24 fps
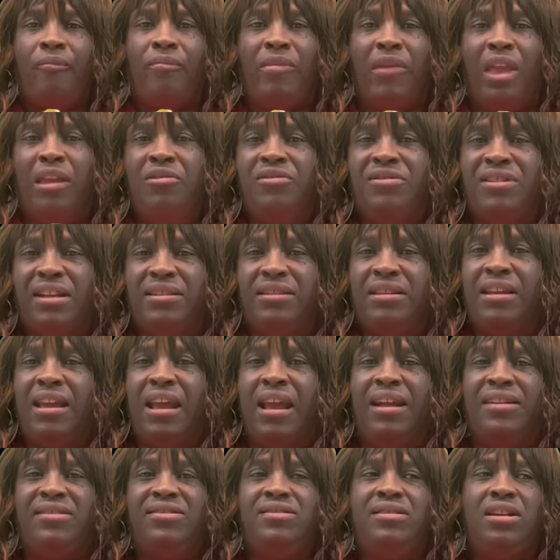He was at the
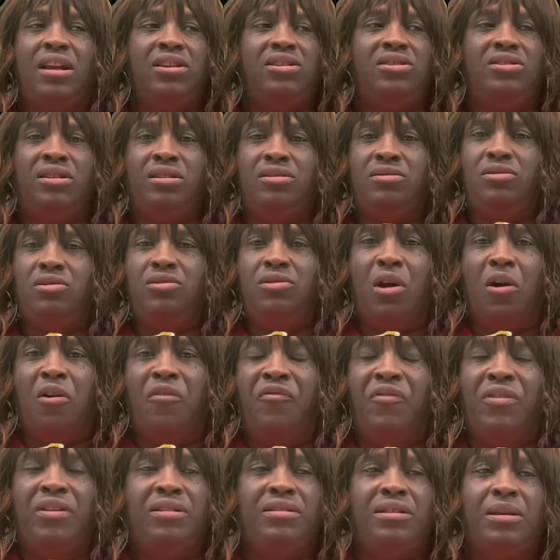gas station, you know,
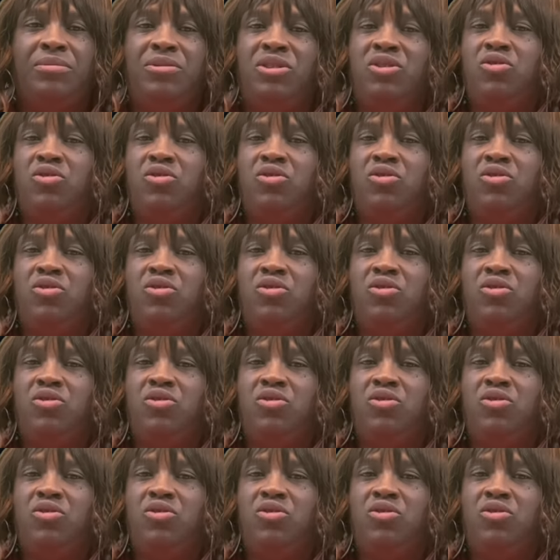filling up the